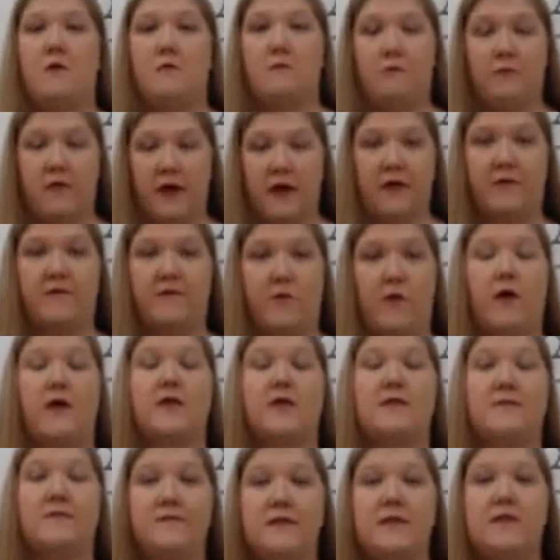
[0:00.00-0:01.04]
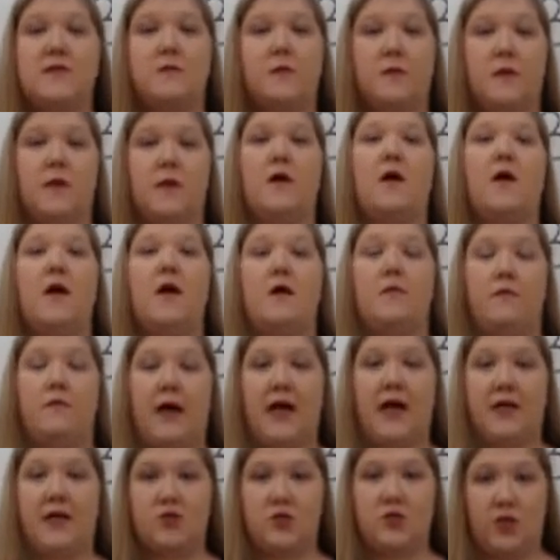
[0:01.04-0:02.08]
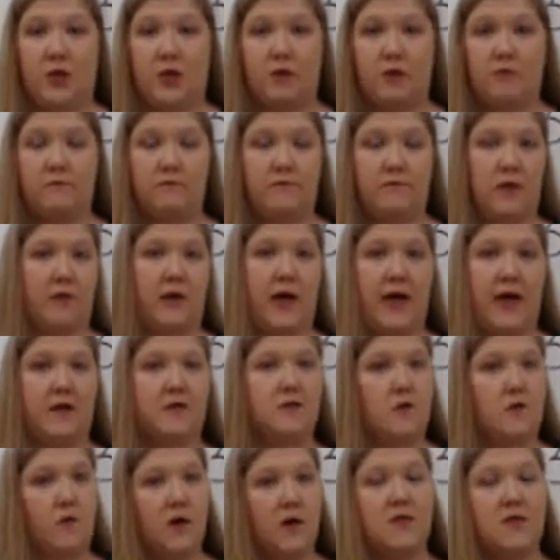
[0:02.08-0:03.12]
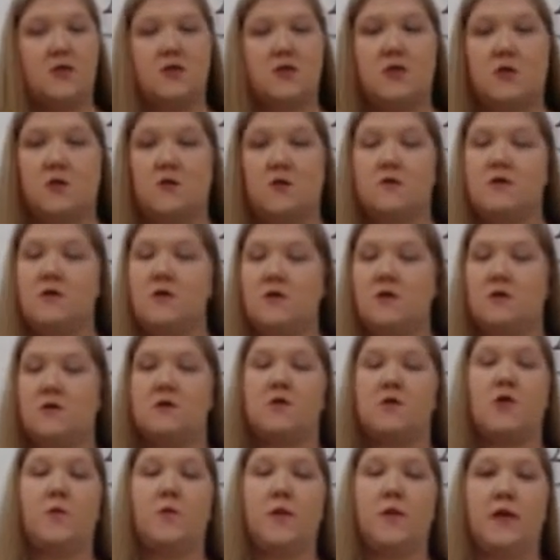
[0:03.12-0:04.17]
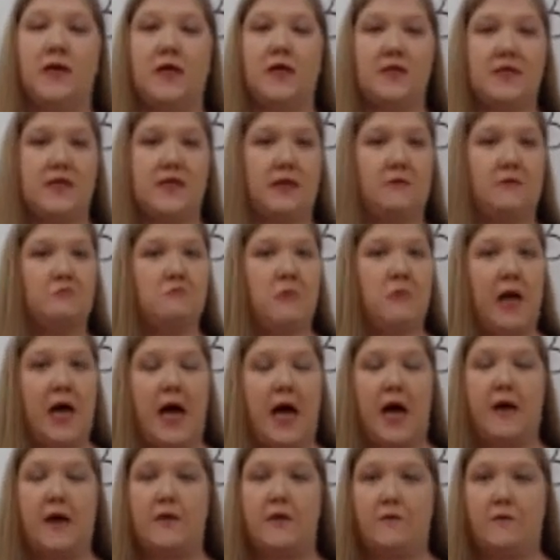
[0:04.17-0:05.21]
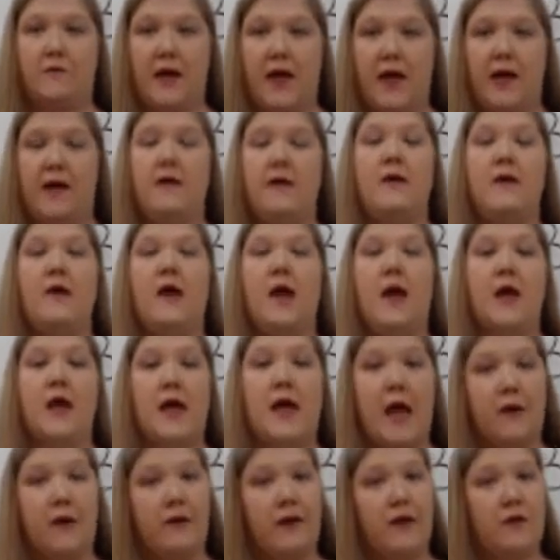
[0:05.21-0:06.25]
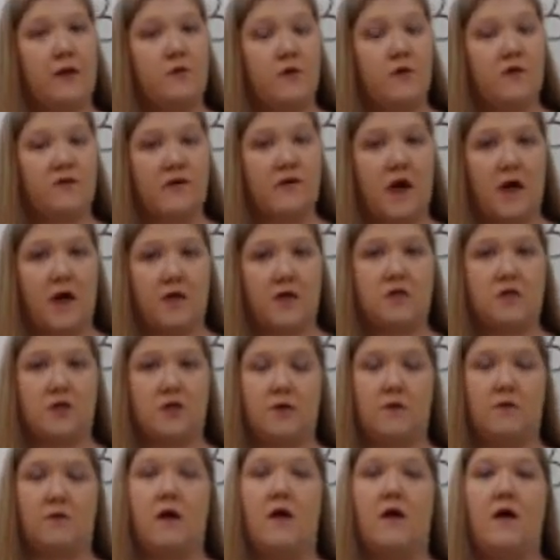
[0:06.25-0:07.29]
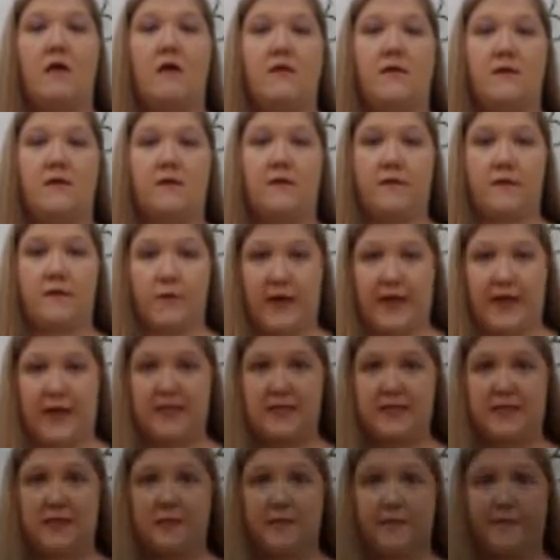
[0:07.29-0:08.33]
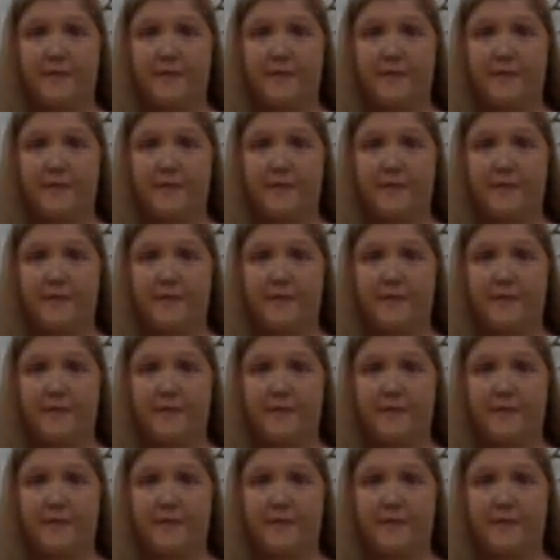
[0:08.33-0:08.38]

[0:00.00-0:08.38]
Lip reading: therefore divisible by 2. Okay, so 1's and 2's, super easy, out of the way. And now we can move on to the 3's.